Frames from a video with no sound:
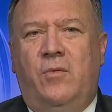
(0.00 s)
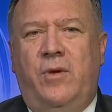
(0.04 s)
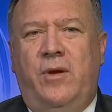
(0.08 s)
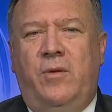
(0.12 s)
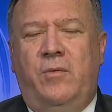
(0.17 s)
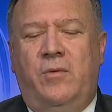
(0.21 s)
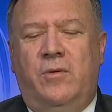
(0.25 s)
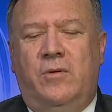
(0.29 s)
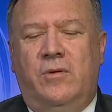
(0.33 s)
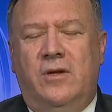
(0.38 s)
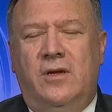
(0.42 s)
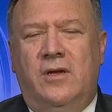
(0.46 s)
We
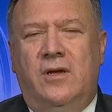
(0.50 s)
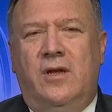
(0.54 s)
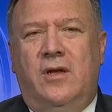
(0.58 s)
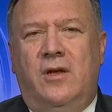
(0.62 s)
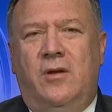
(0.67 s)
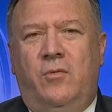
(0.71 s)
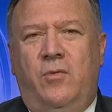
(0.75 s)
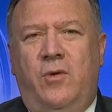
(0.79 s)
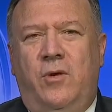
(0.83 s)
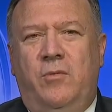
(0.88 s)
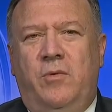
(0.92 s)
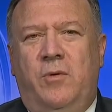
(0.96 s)

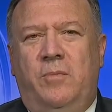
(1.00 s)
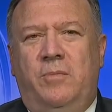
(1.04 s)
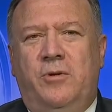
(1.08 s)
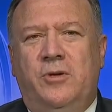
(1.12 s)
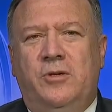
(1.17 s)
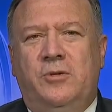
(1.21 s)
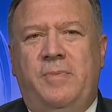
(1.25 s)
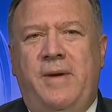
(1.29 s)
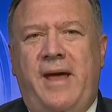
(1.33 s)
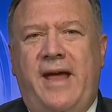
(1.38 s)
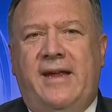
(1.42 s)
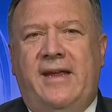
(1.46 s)
will
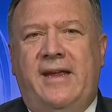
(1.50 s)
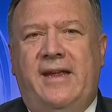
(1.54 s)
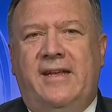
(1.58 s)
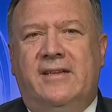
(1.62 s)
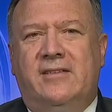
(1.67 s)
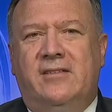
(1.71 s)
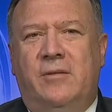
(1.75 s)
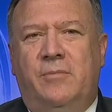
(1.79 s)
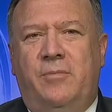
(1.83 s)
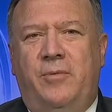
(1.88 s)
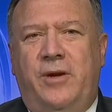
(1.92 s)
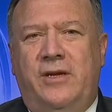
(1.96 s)
push back against them.